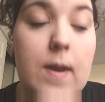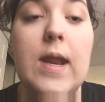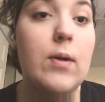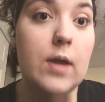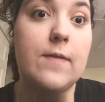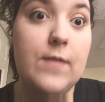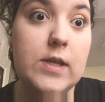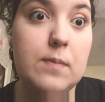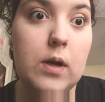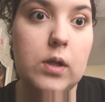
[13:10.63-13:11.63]
Now I got the
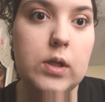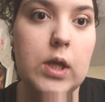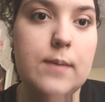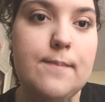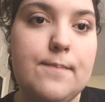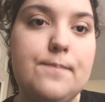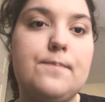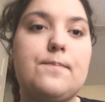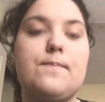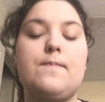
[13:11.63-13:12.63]
face part all done.
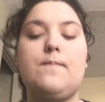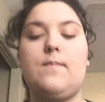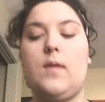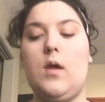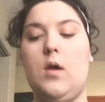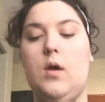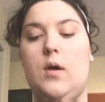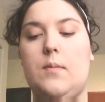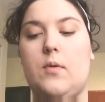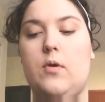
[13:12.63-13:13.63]

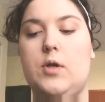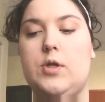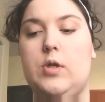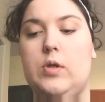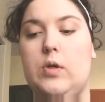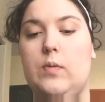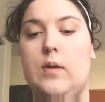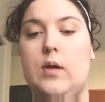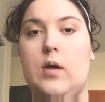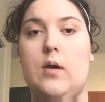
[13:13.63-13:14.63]
I'm going to do
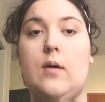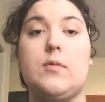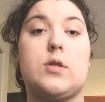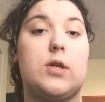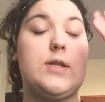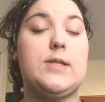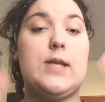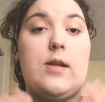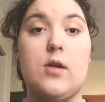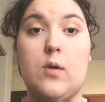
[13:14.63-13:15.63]
I'm just going to
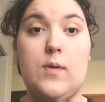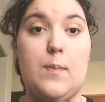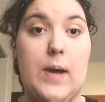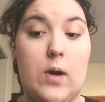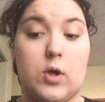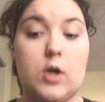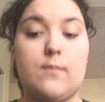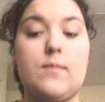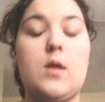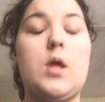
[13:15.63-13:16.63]
set it all with powder.
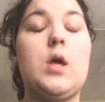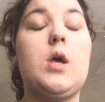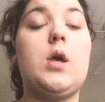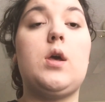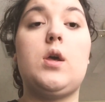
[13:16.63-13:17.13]
This